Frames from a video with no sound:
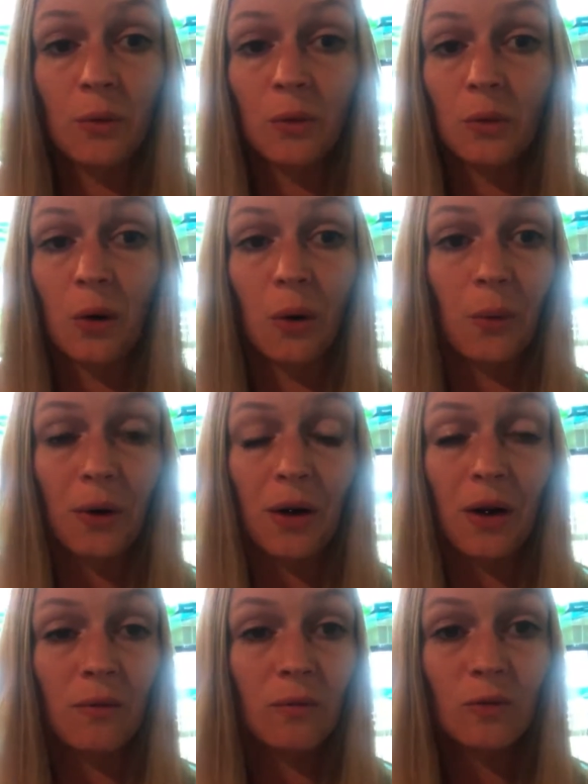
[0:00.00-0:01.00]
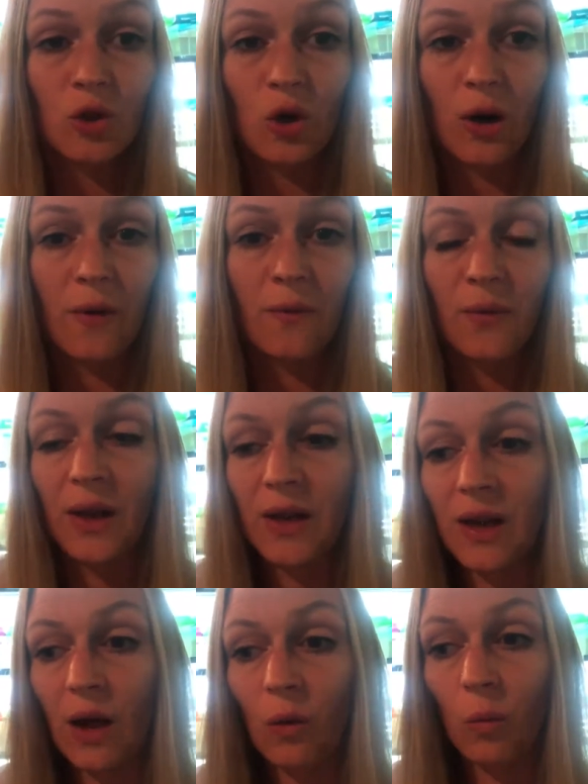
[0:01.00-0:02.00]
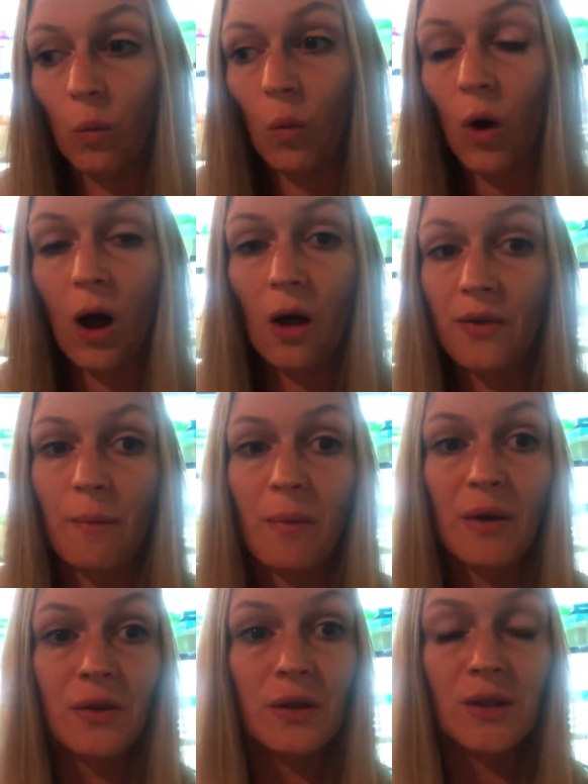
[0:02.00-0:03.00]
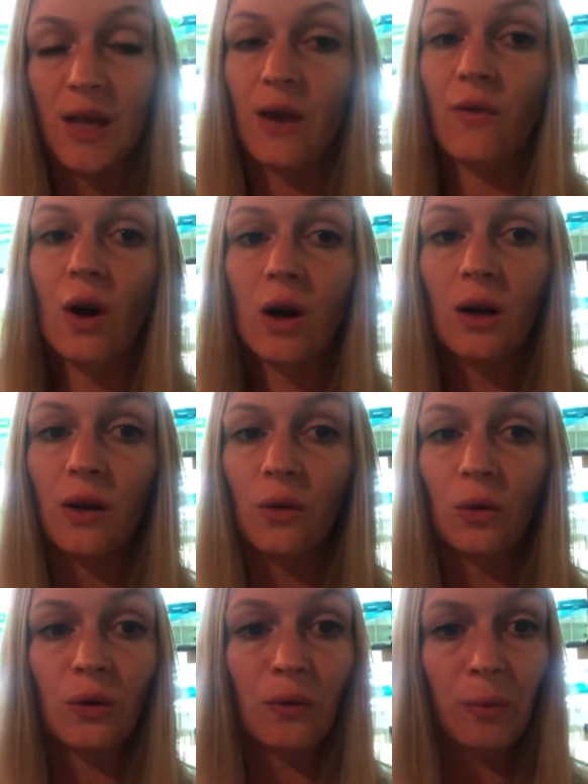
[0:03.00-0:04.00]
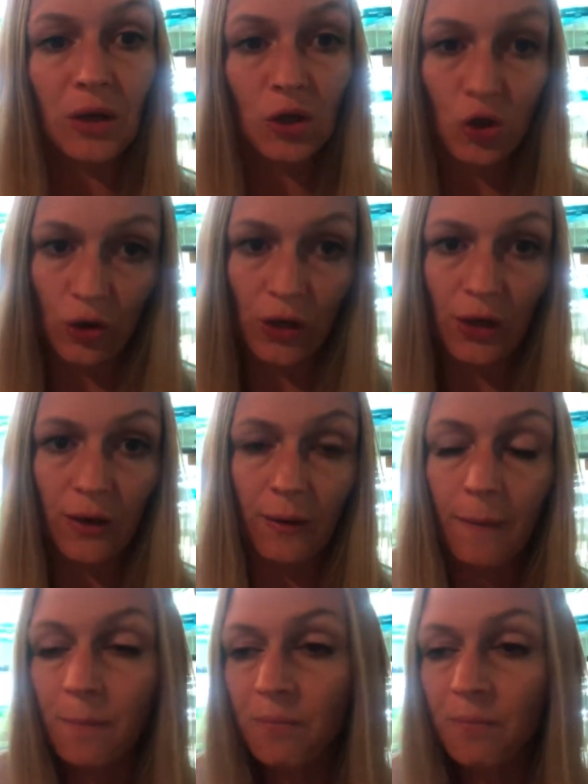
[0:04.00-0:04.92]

go and try and find out what other methods there are in order for me to treat it.